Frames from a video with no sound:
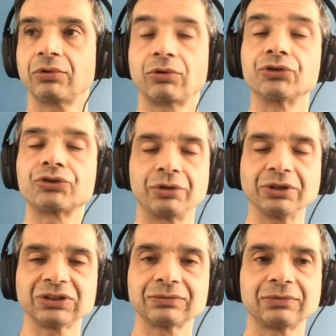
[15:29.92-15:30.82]

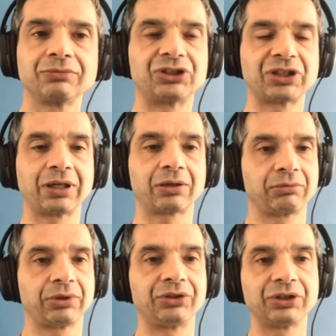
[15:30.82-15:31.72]
constructs, which are
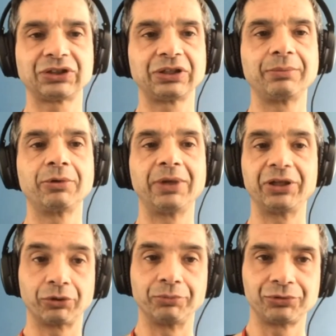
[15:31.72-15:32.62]
understandable by a
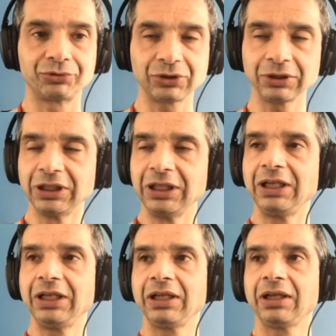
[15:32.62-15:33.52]
computer,
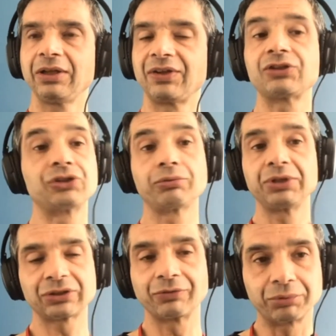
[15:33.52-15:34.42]
there's no
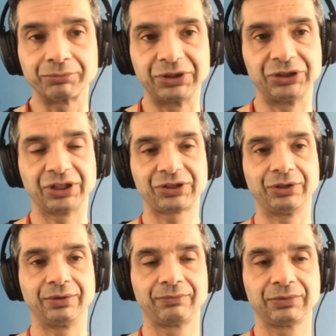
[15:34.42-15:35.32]
risk of prompt injection.
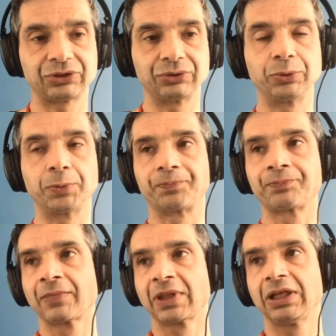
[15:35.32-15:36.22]
So
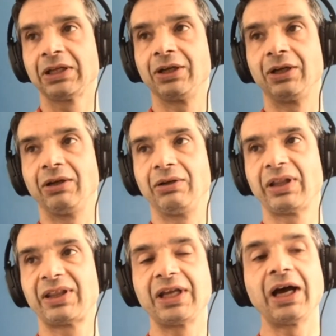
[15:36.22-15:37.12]

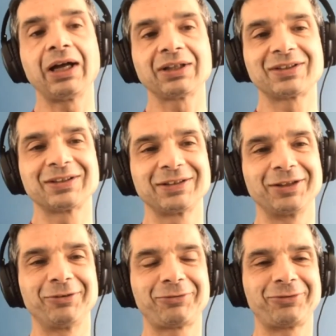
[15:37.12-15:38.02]
the art of